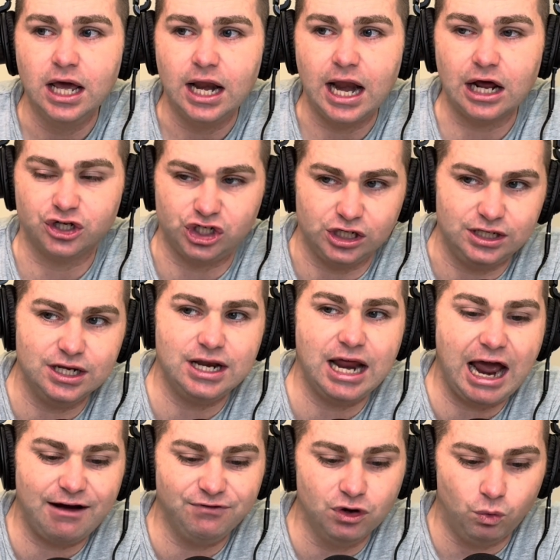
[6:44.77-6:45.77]
Now, she did
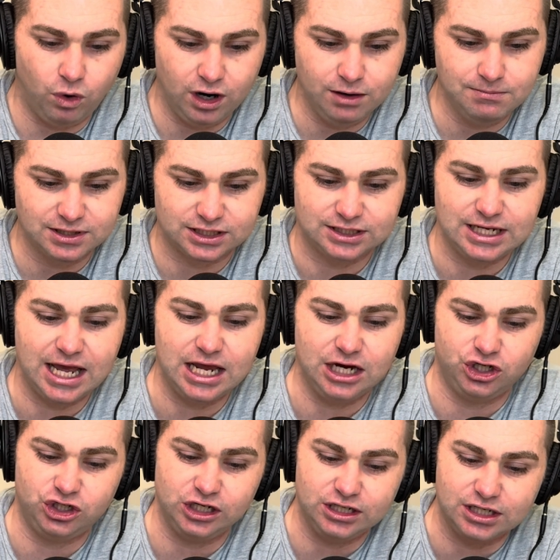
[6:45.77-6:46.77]
have the one mistake.
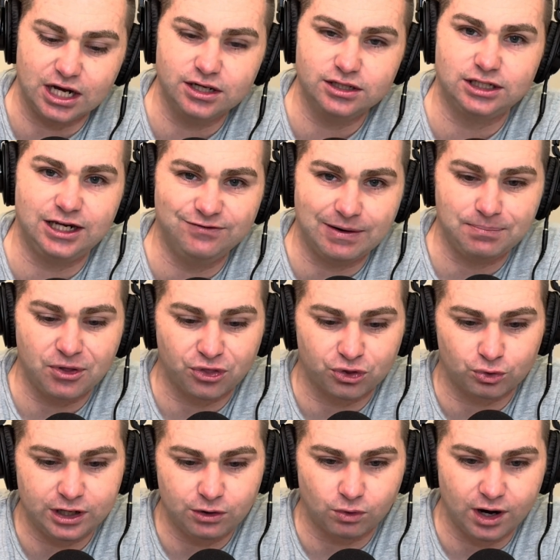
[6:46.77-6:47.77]
She does give up the
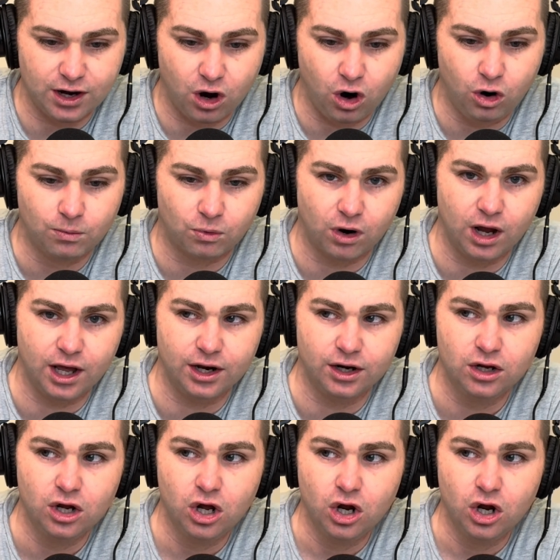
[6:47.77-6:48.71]
3-run home run,